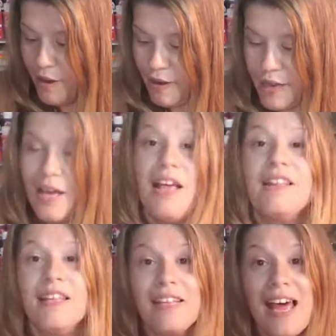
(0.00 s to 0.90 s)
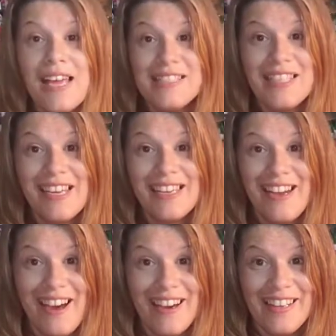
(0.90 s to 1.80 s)
All right. The last thing I
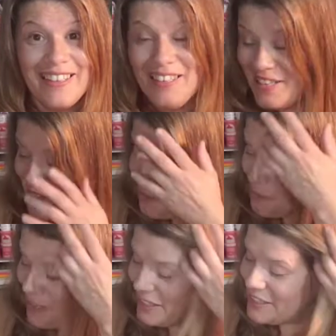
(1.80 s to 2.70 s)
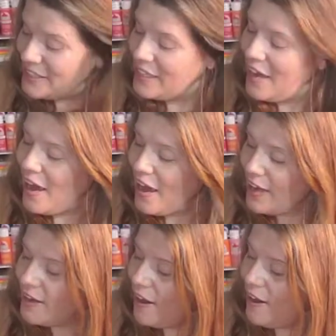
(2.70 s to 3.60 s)
got was
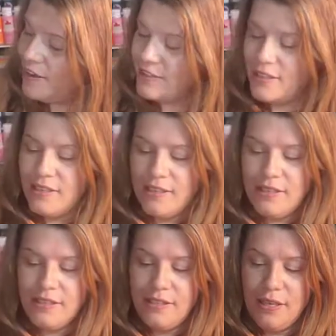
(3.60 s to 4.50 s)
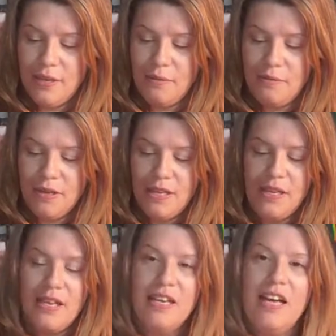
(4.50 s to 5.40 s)
I got some
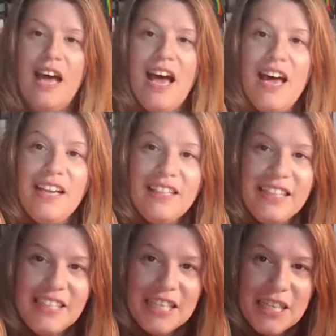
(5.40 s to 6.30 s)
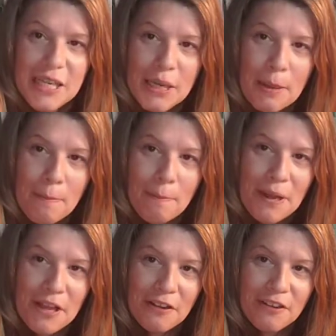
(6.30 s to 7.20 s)
LED
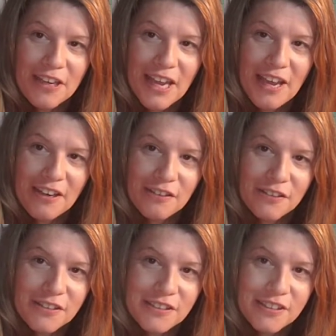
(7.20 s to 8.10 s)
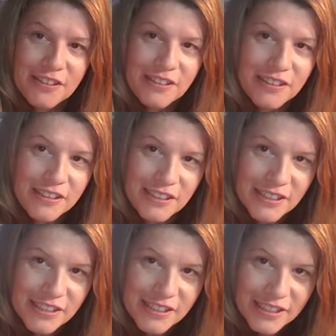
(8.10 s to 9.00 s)
pillar candles.
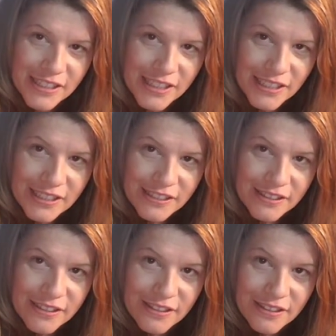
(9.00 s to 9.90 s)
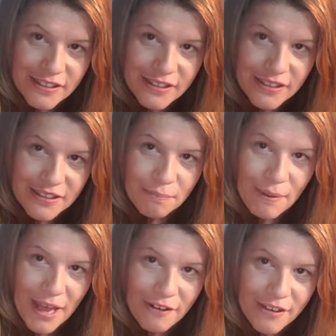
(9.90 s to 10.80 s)
You can see they're the
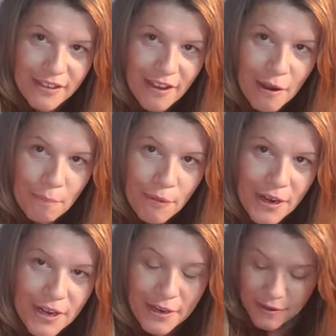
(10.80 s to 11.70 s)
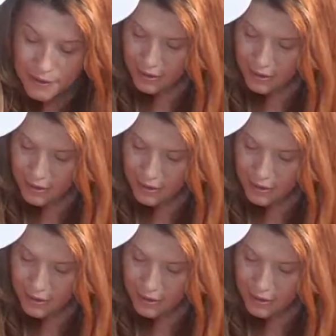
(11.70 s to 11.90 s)
battery operated,